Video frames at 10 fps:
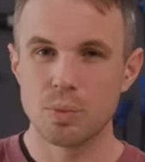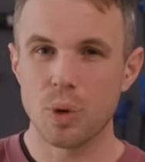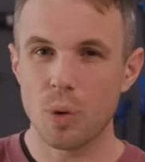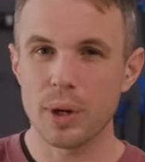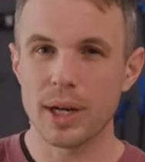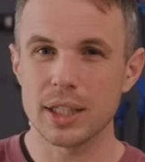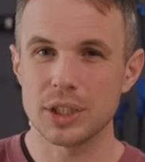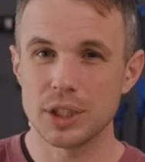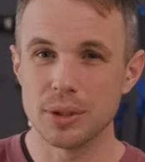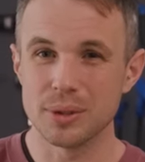What would I
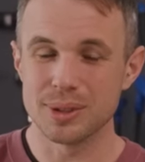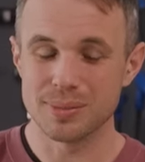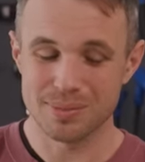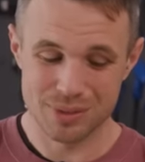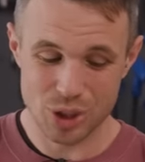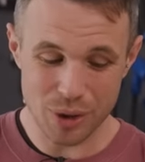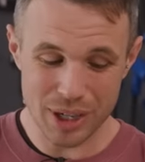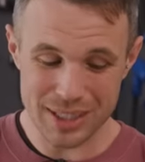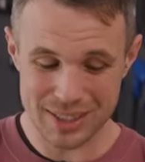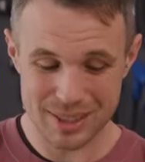choose? To be
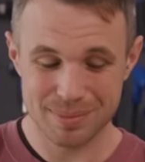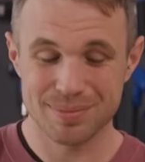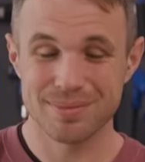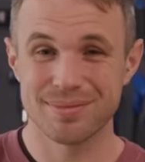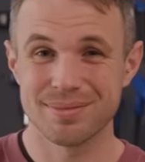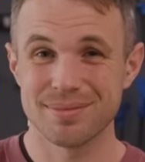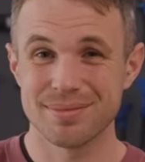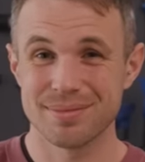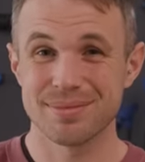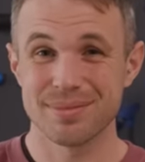honest,
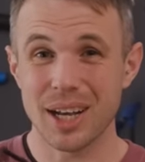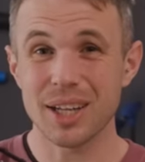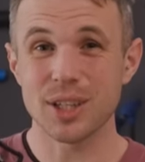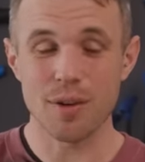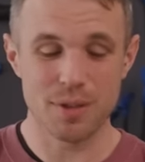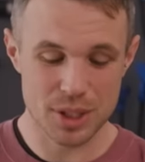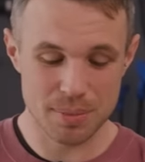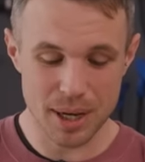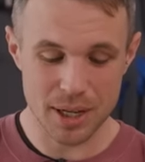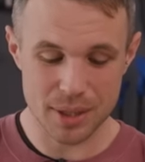I'd go for the
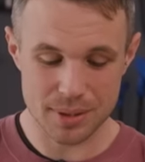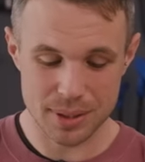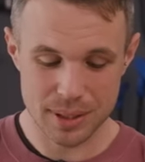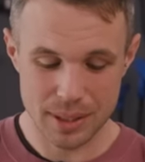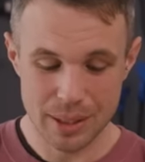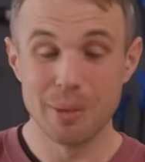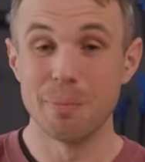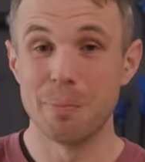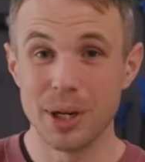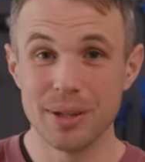Shimano's.
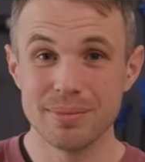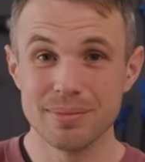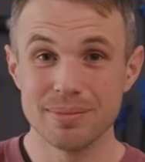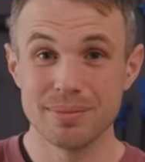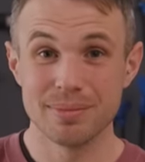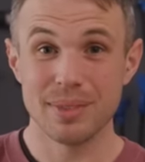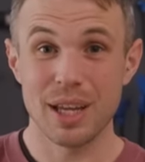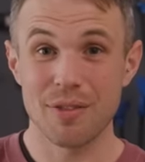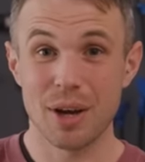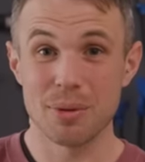But
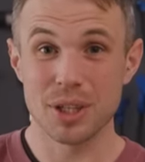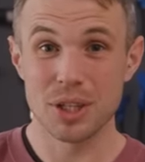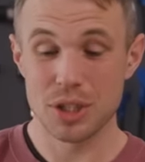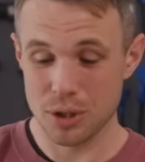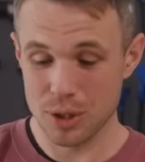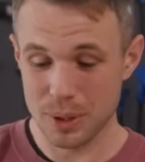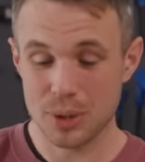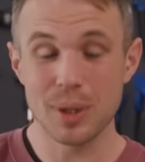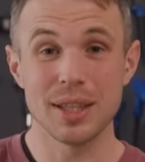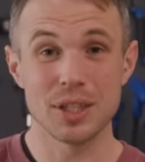if I was going to choose
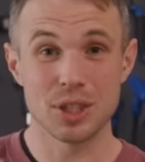between the